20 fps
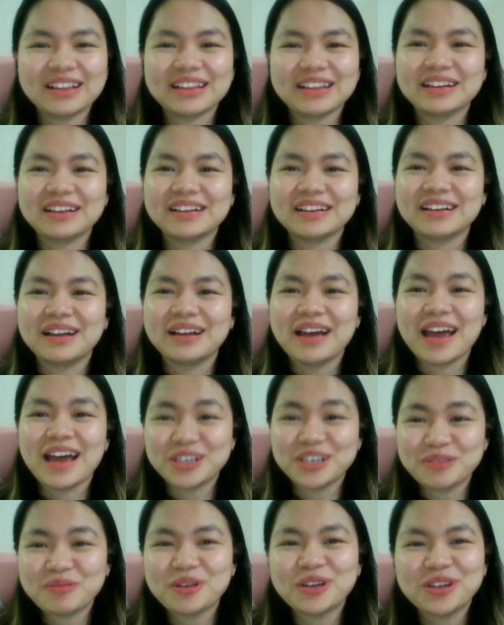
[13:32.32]
the
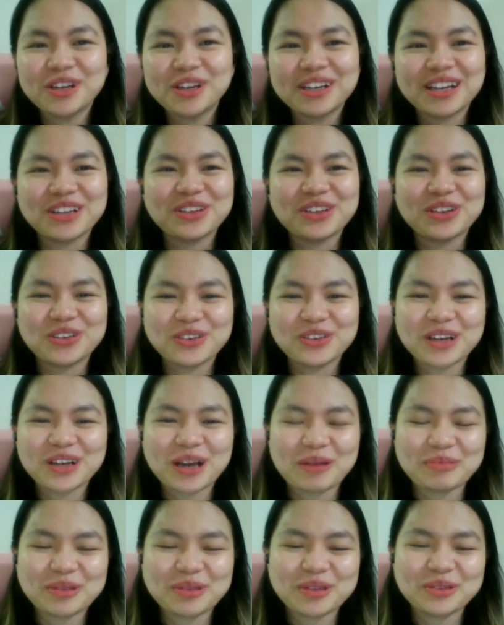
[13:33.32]
entrepreneur that you look up
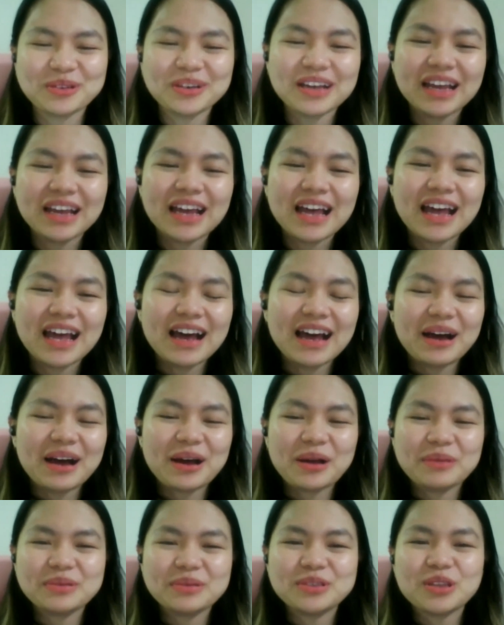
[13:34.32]
to.
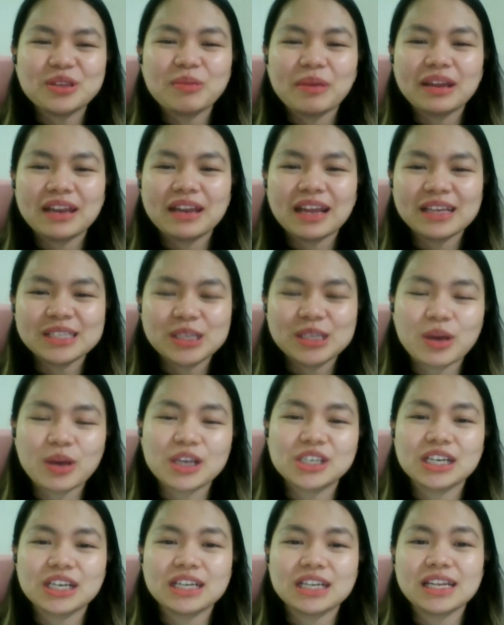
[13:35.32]
So my next
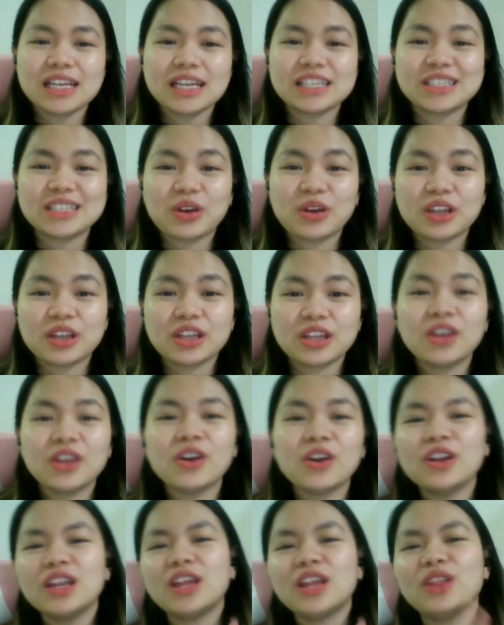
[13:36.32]
question is going to
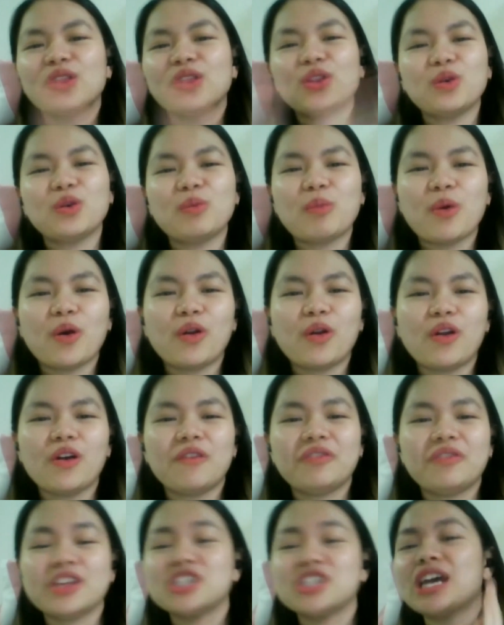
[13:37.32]
turn into more of
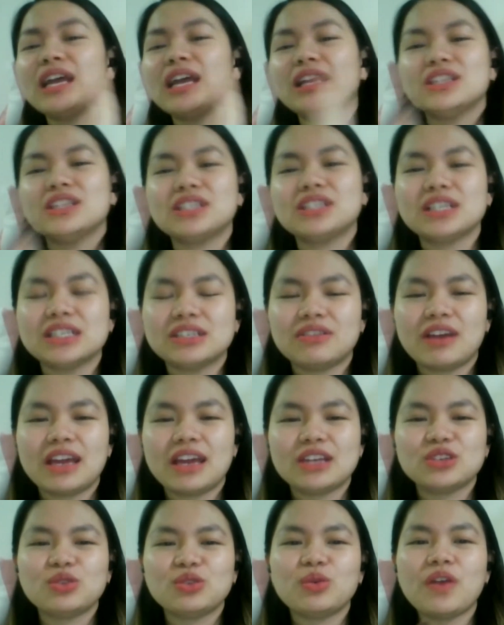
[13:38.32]
the challenges, right?
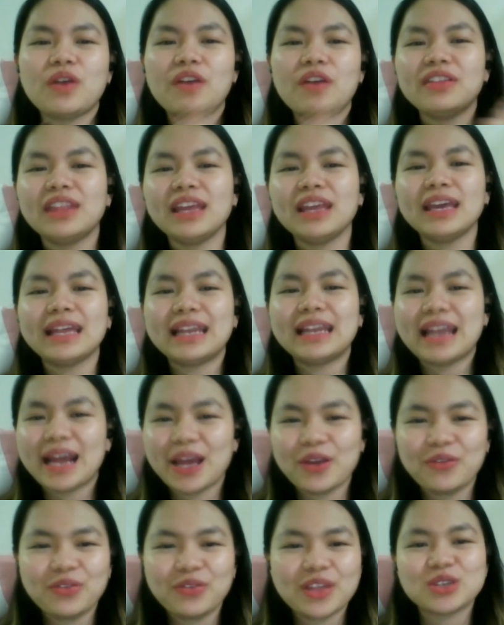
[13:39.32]
So with everything in
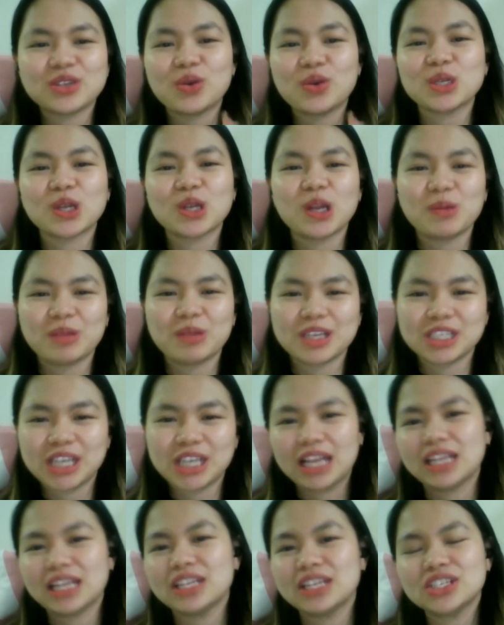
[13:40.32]
life, there's always going to be a
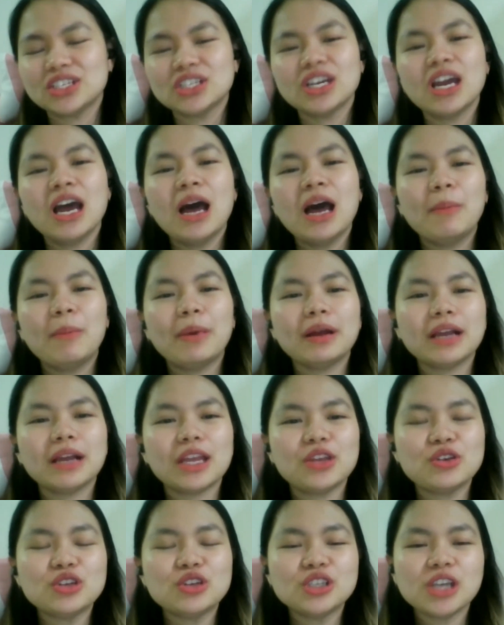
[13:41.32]
challenge. But can
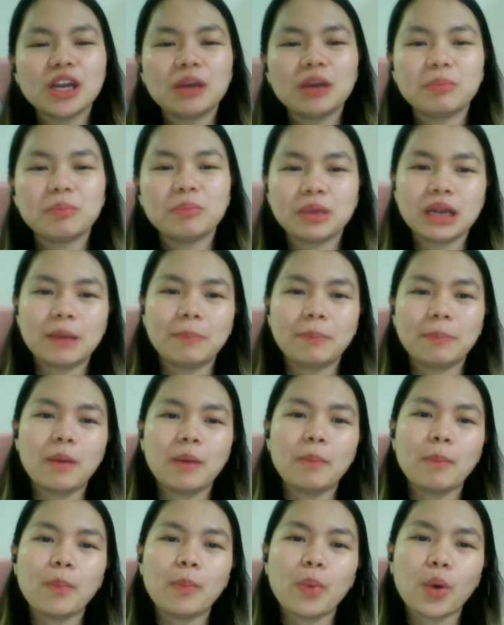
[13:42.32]
you share a bit
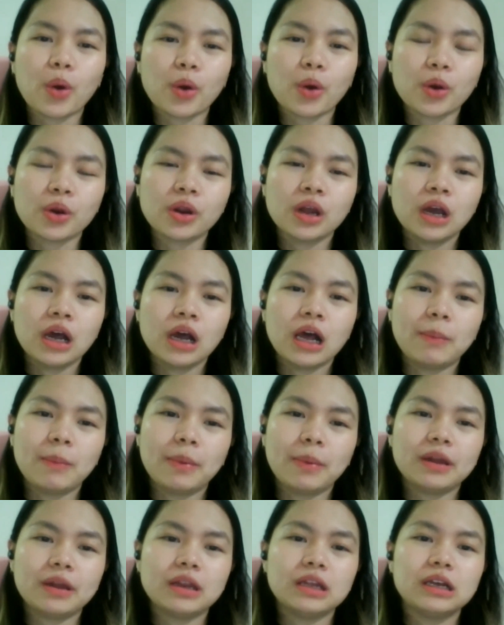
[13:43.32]
more
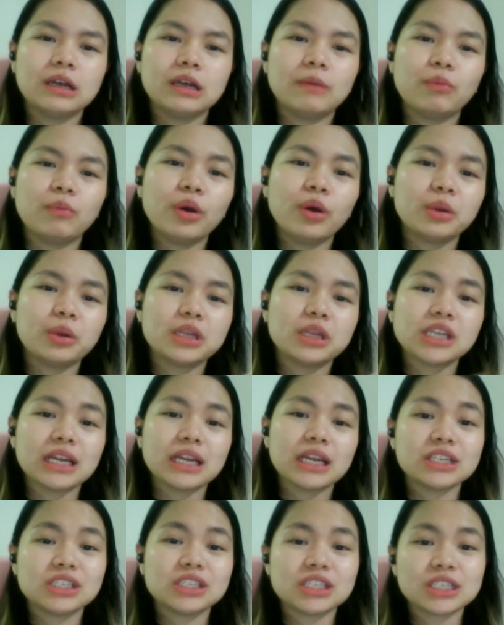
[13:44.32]
about what were the
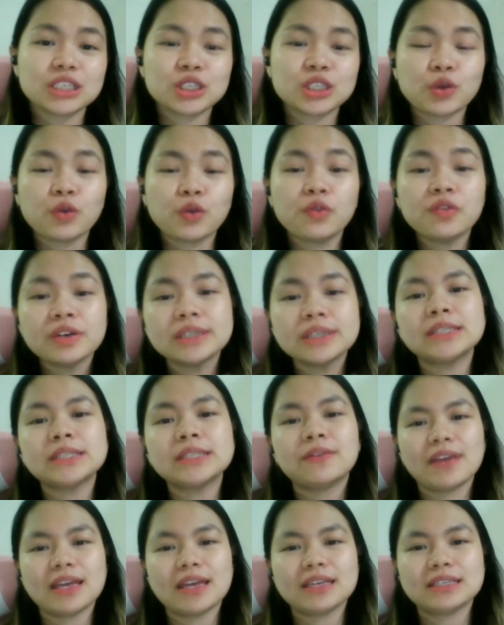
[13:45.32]
challenges you first
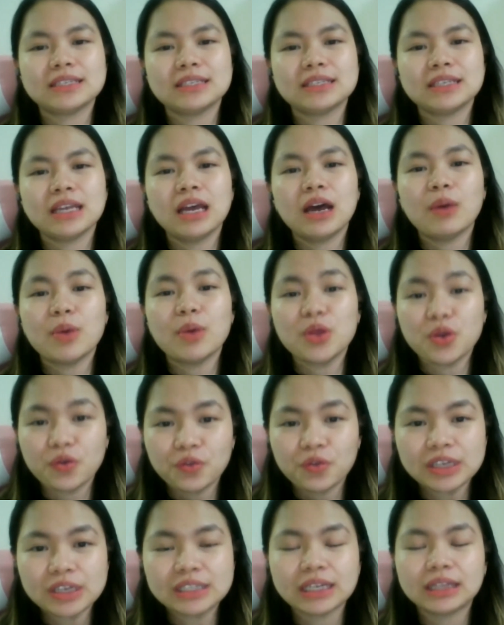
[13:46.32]
faced when you
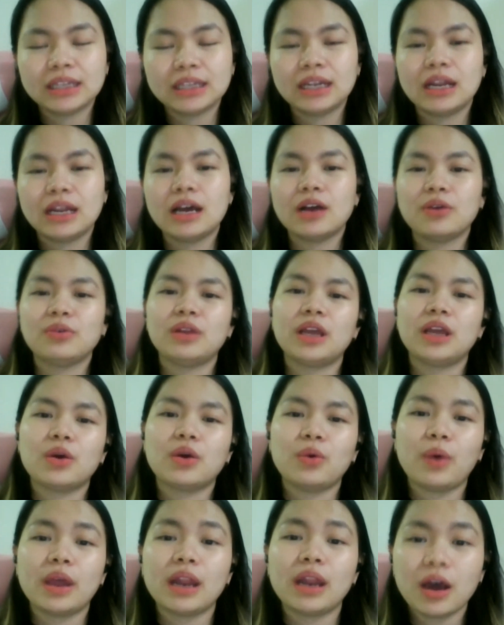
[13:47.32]
first started
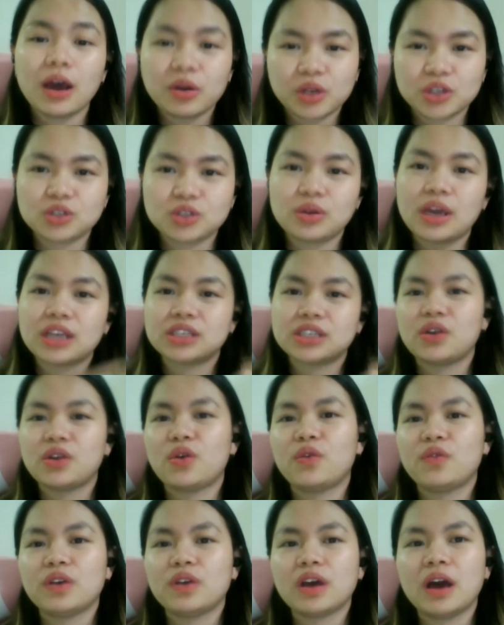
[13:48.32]
Hakoneko, and how did you actually
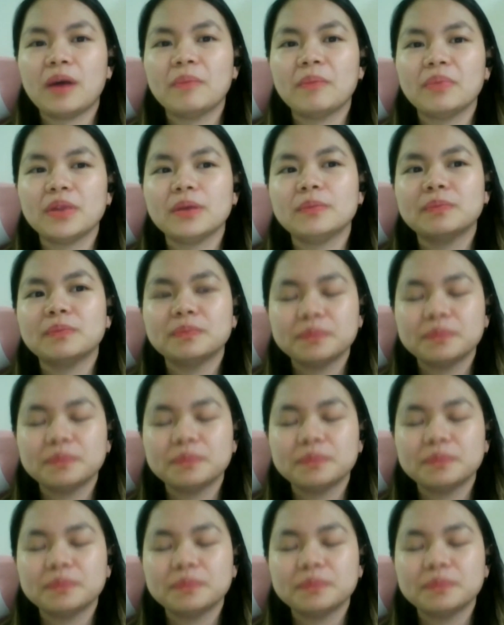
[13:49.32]
overcome them?